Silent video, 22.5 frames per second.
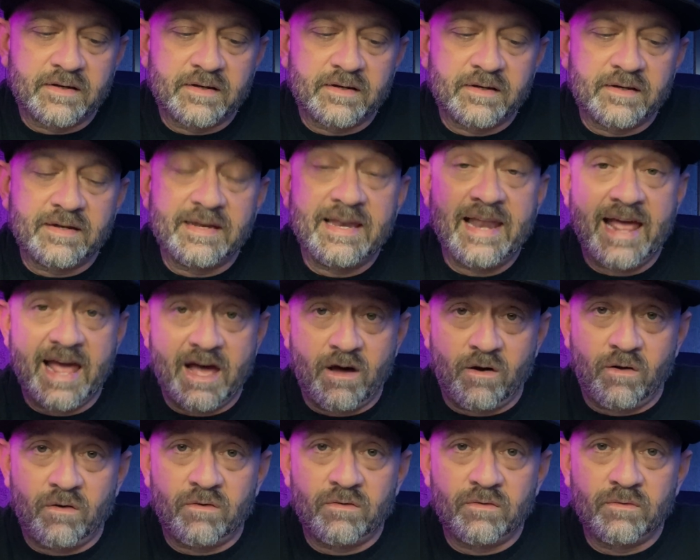
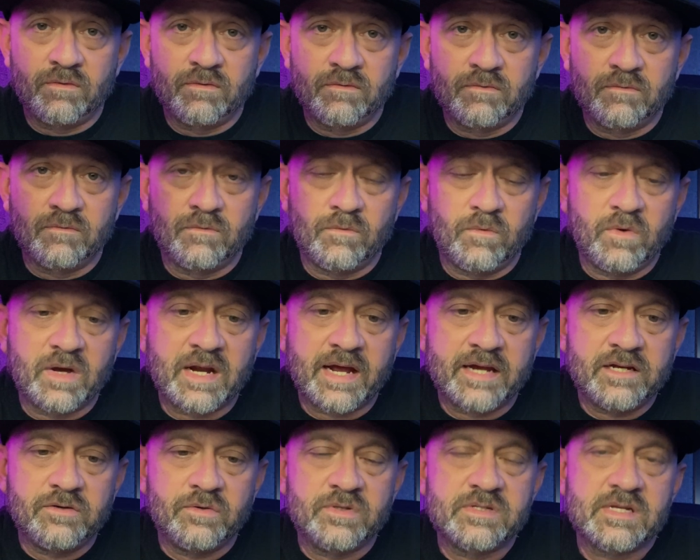now what I
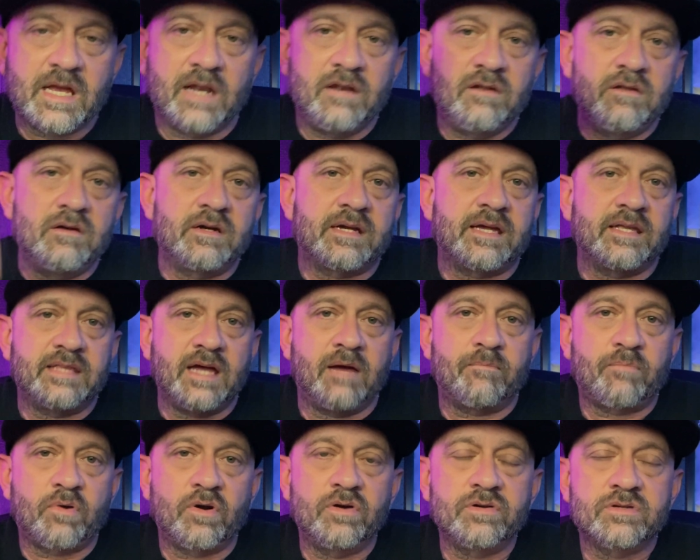do is I look at
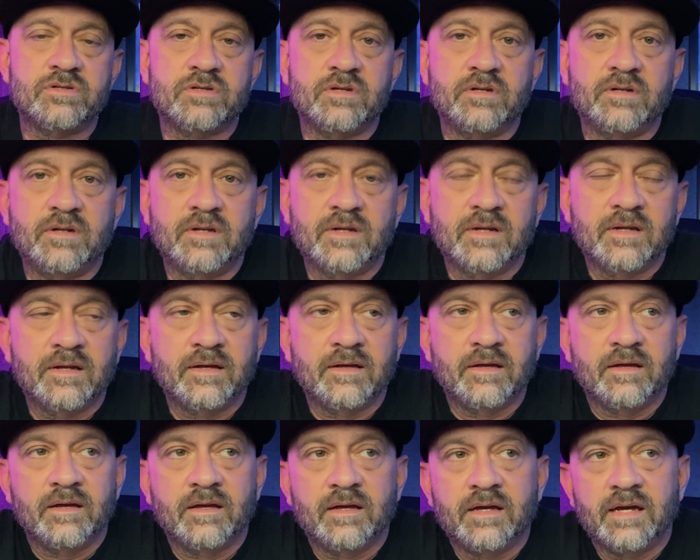that person
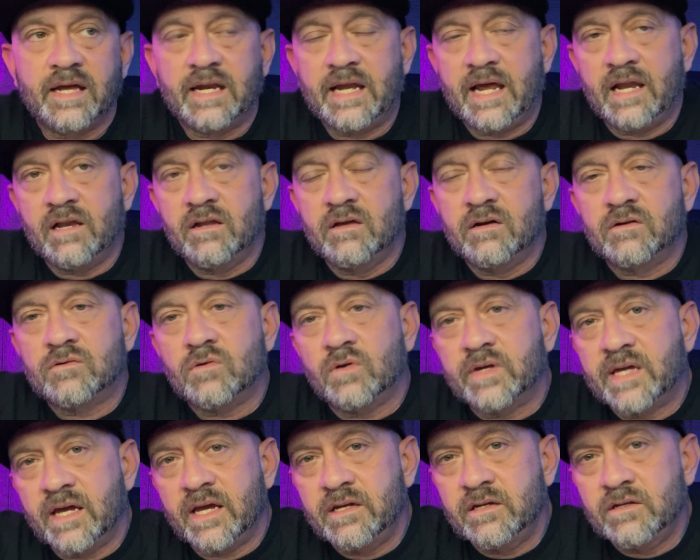and I look,
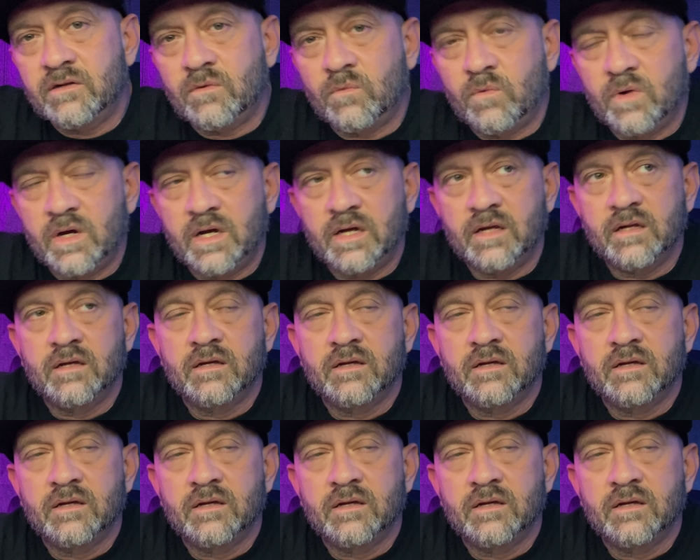okay, you know what?